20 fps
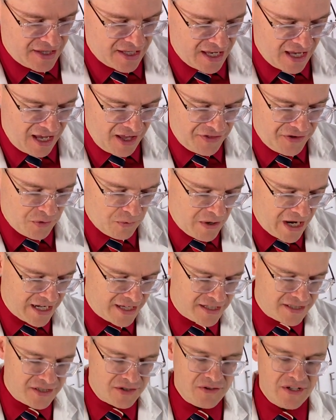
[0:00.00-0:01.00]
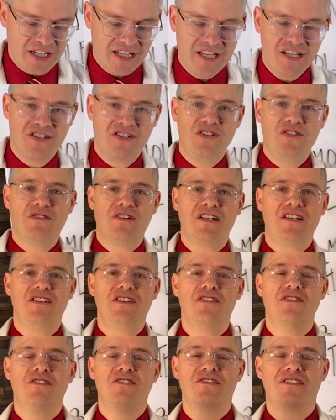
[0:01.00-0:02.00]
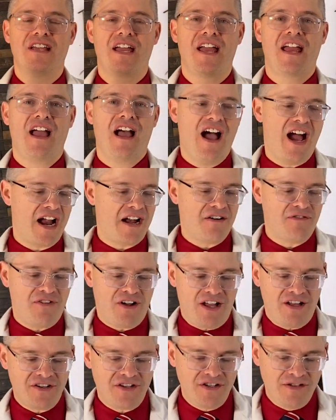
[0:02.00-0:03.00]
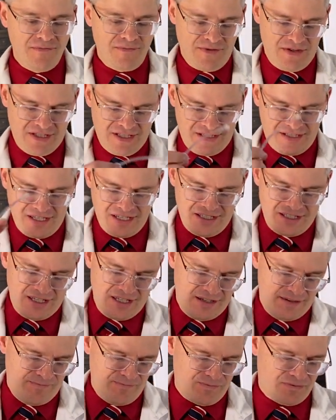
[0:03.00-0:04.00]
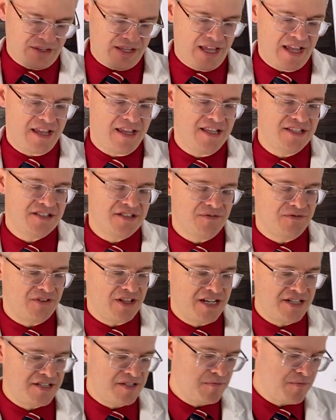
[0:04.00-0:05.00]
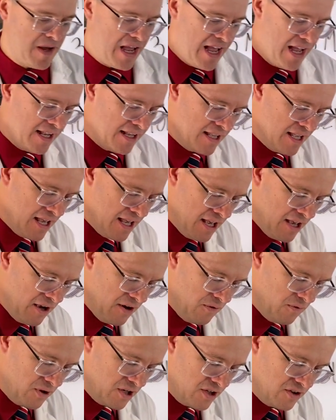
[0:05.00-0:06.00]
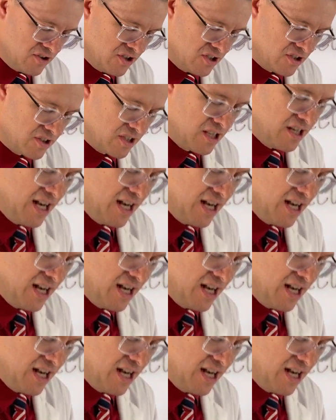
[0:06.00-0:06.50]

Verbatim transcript: The other way to do it is you can use a higher volume. This is um, an insufflation bag where you just